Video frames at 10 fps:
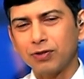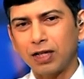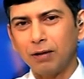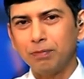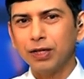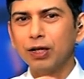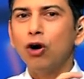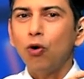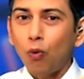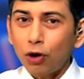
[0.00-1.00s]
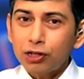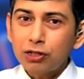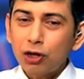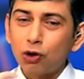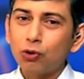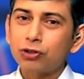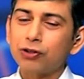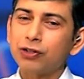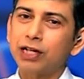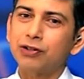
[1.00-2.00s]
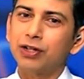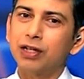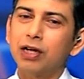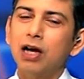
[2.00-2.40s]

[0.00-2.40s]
of the company. What is the growth trajectory?